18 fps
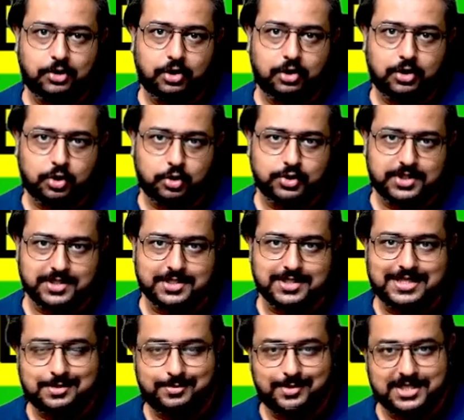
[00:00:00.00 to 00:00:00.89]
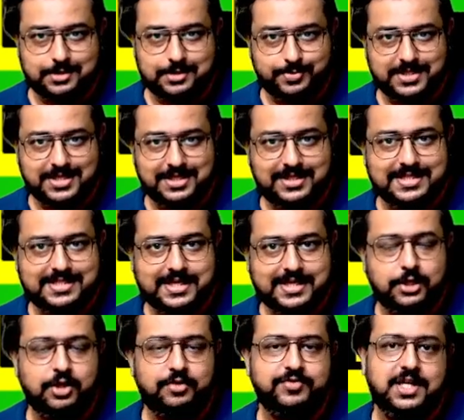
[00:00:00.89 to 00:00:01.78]
cockroaches, especially these
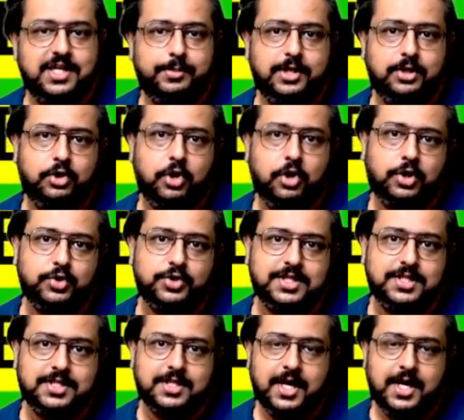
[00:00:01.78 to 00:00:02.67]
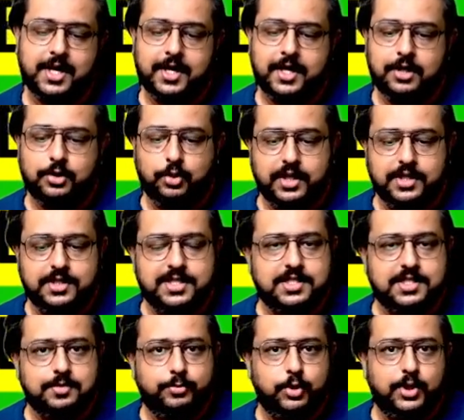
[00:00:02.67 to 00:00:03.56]
kind of German cockroaches, you can
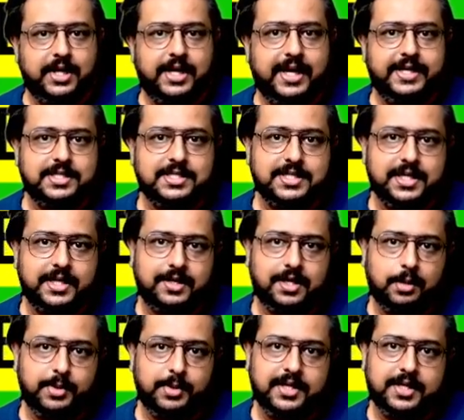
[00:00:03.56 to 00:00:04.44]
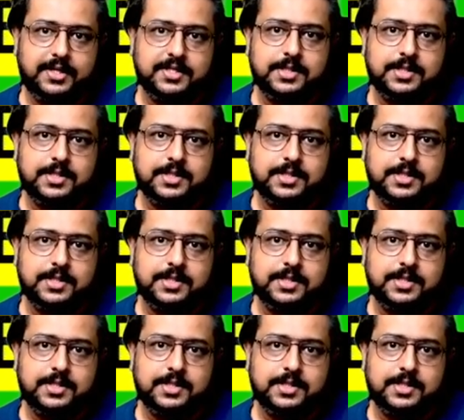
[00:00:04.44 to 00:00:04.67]
just put a like, share, comment and